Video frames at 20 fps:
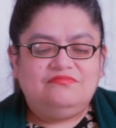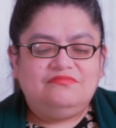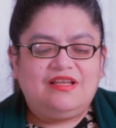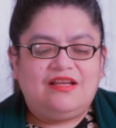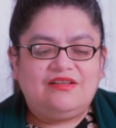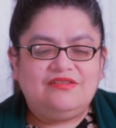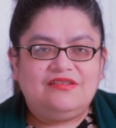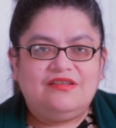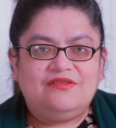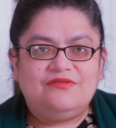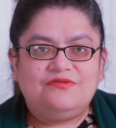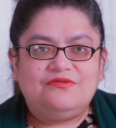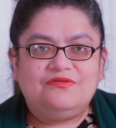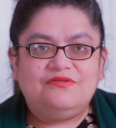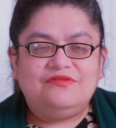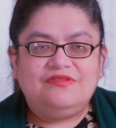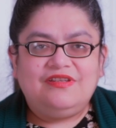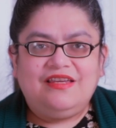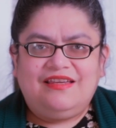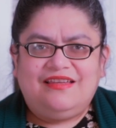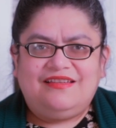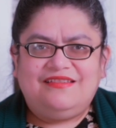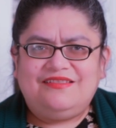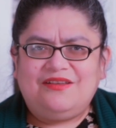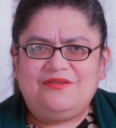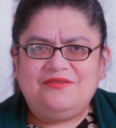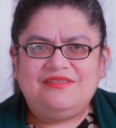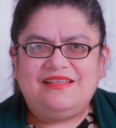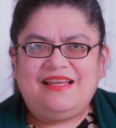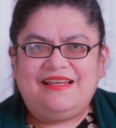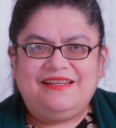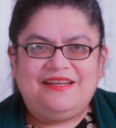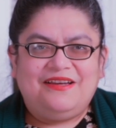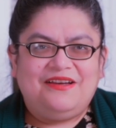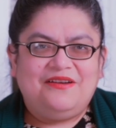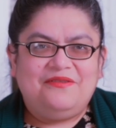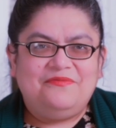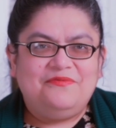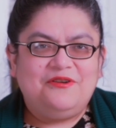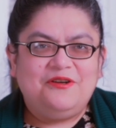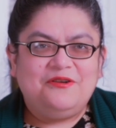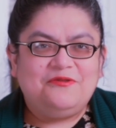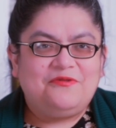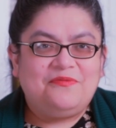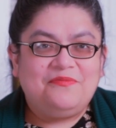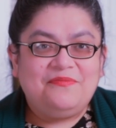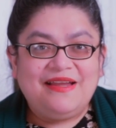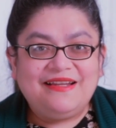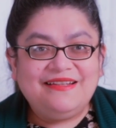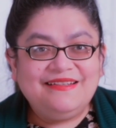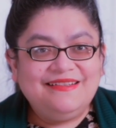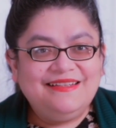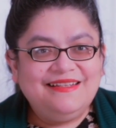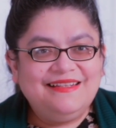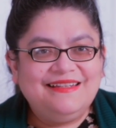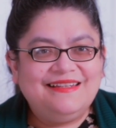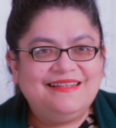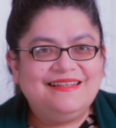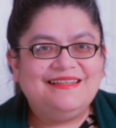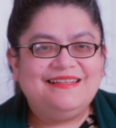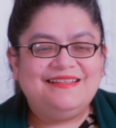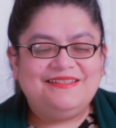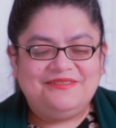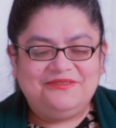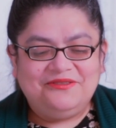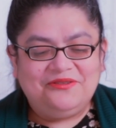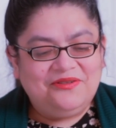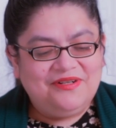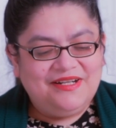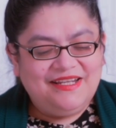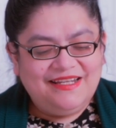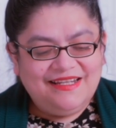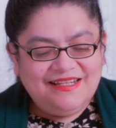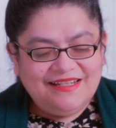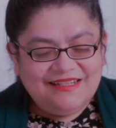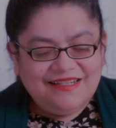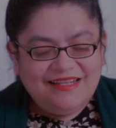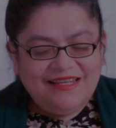that sounds, it sounds like a very romantic story.